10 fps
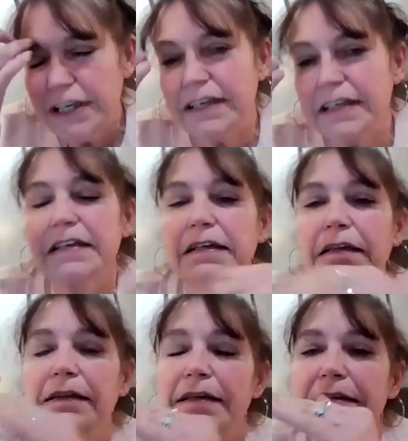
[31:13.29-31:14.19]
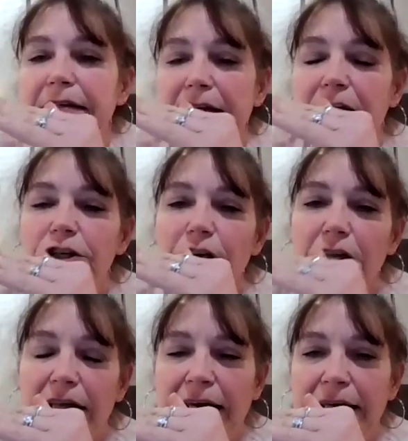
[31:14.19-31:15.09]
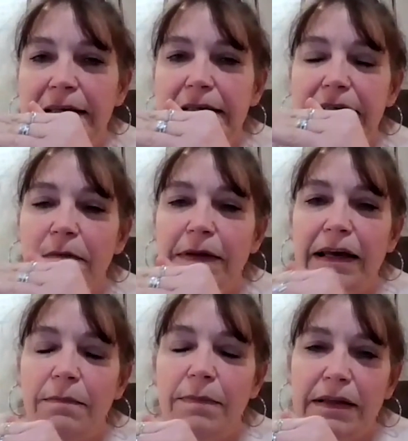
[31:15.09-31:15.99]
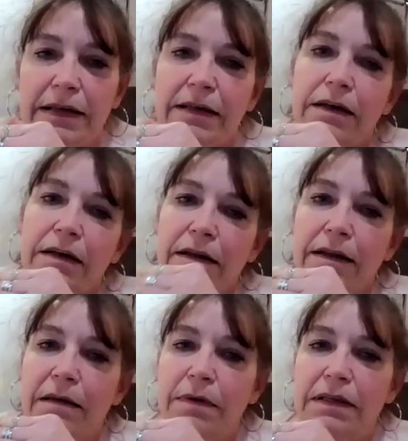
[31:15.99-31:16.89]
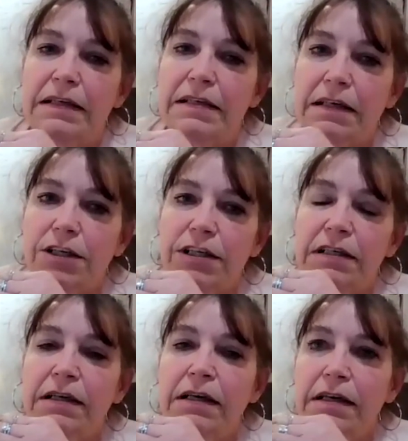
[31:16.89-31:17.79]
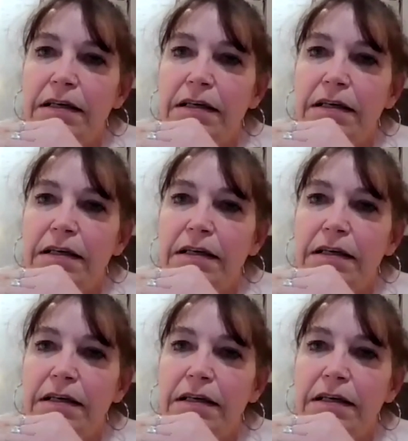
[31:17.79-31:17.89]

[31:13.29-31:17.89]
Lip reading: sheet, it's going to list each client's sub-liability under the liability section.